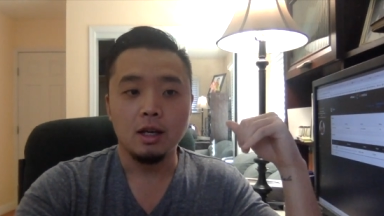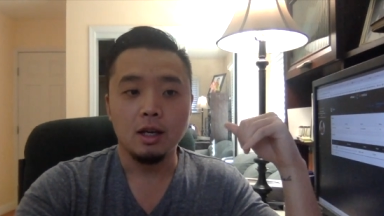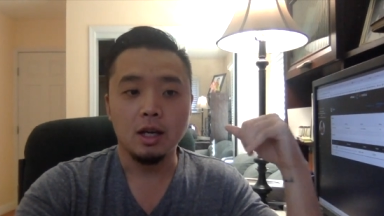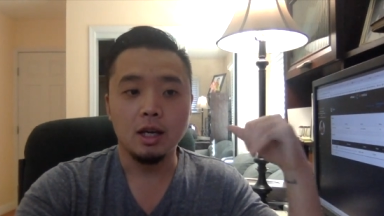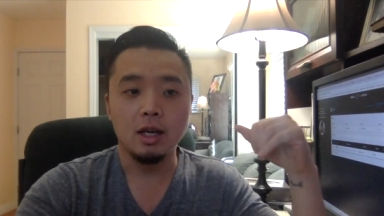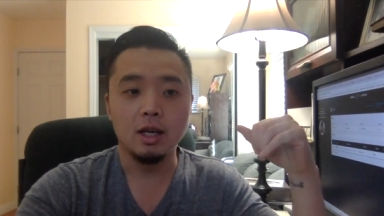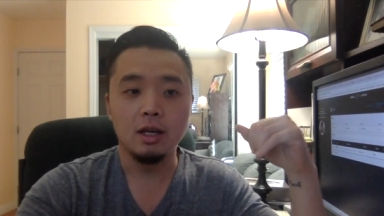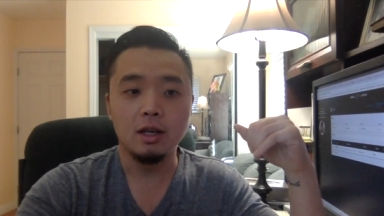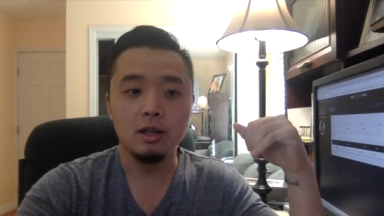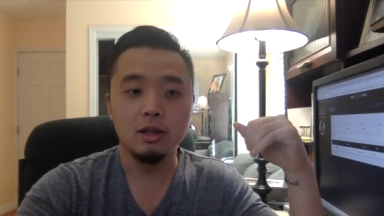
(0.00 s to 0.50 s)

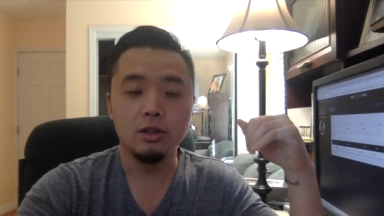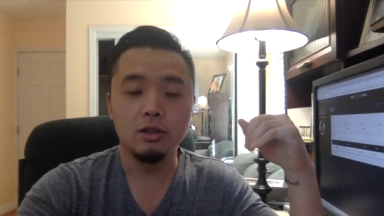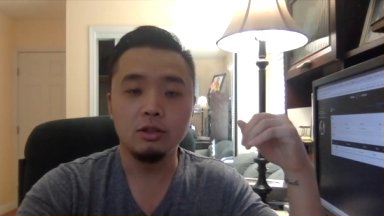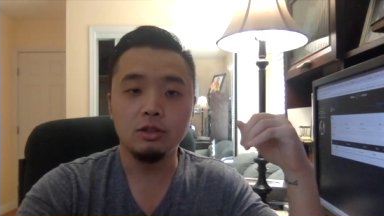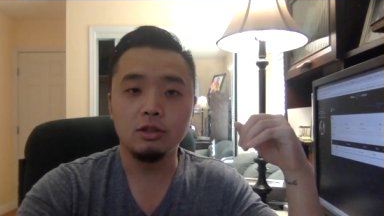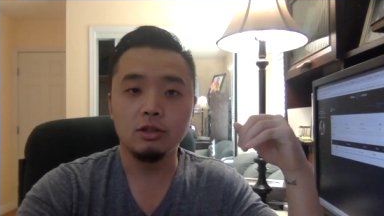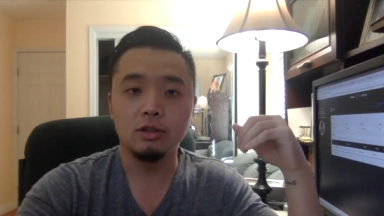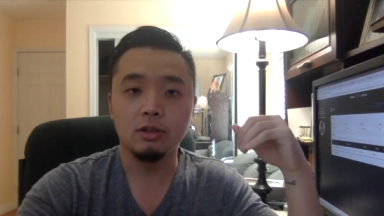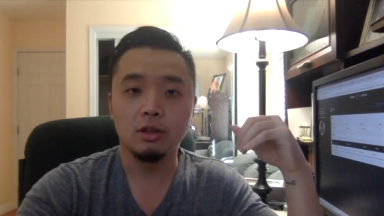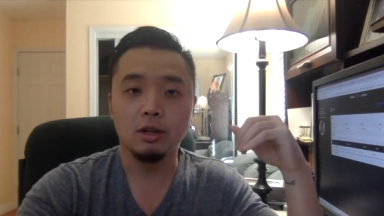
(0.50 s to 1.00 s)

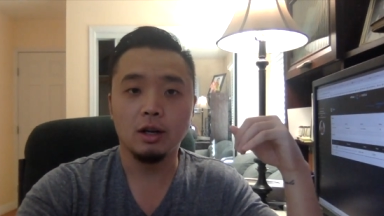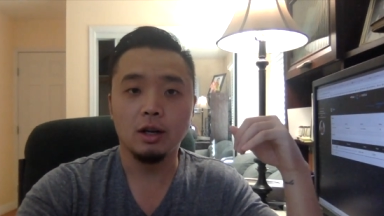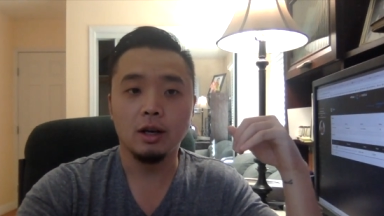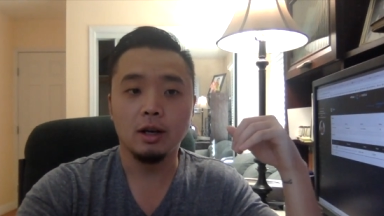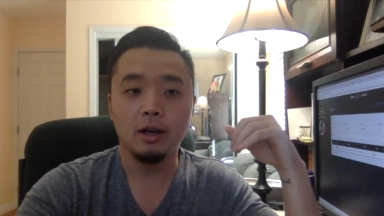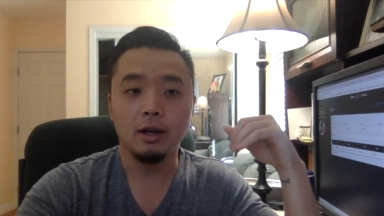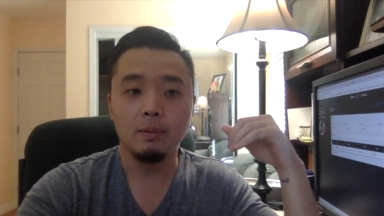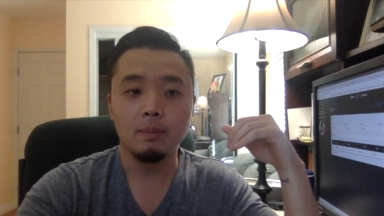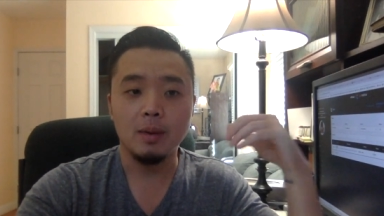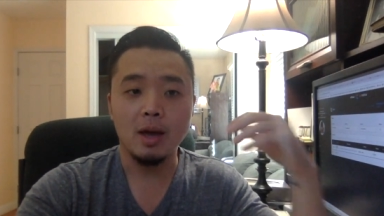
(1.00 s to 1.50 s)
his
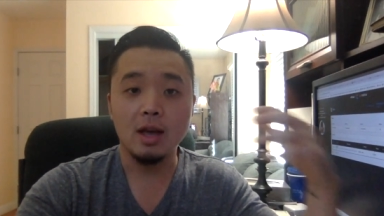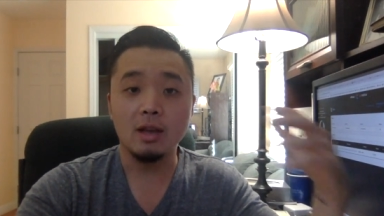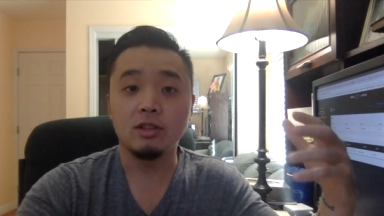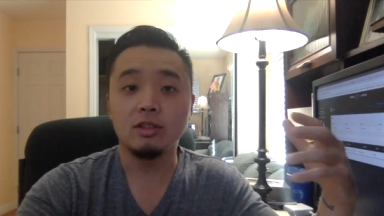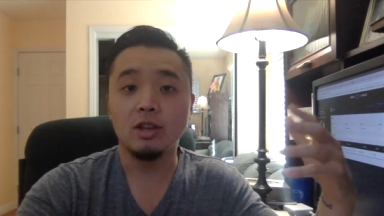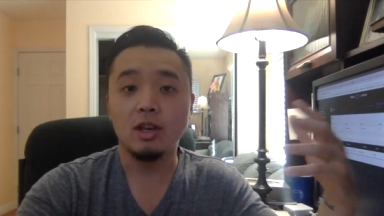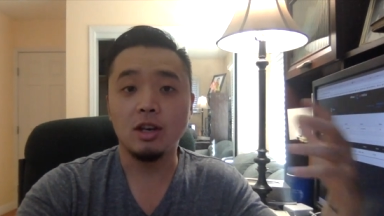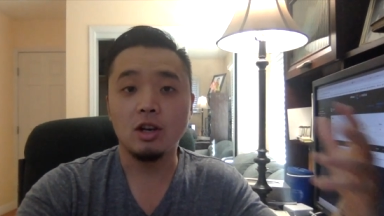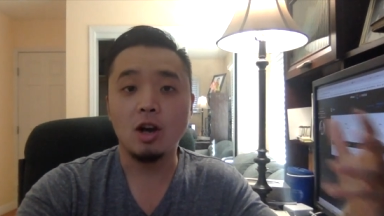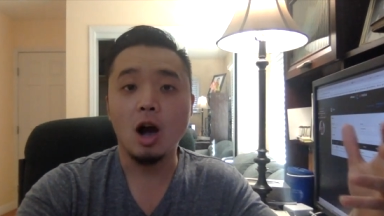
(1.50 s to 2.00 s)

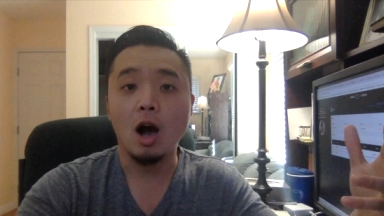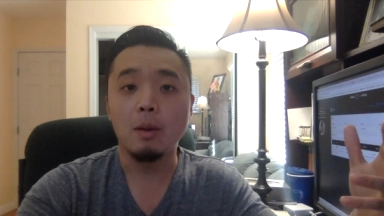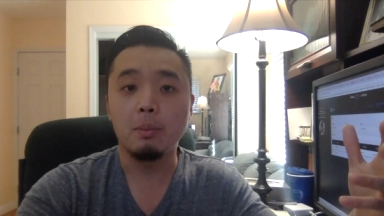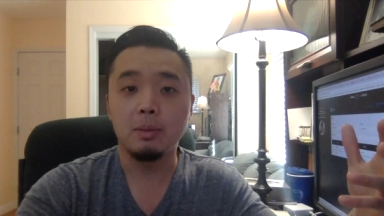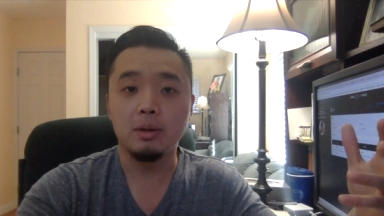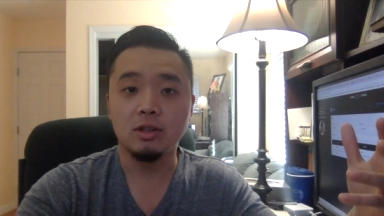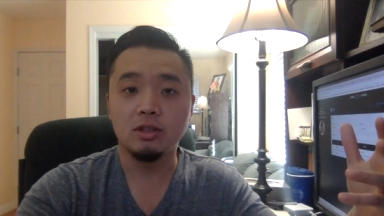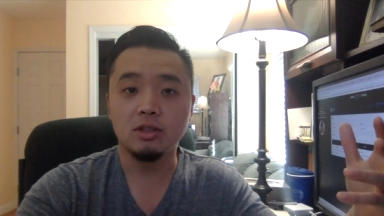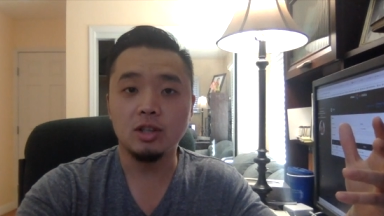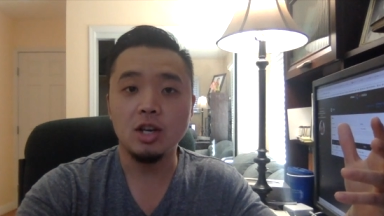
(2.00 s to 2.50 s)
essay
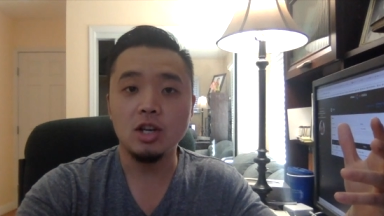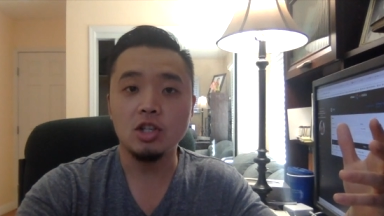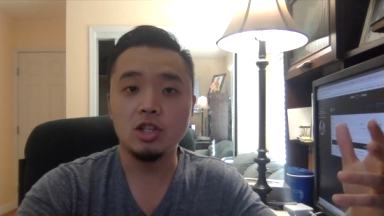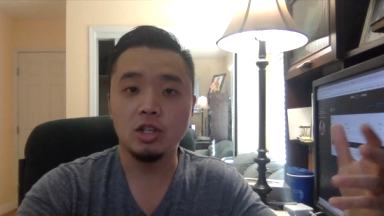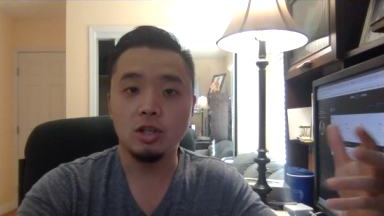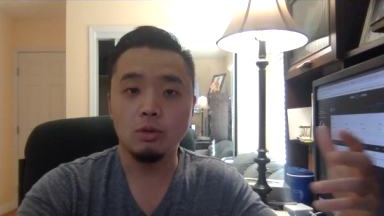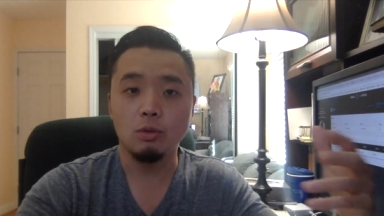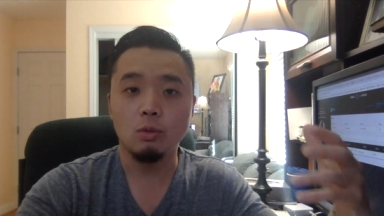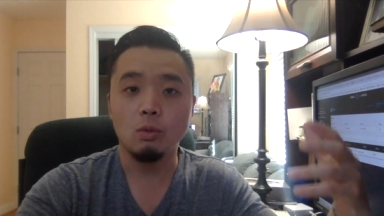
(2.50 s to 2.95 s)
Compensation?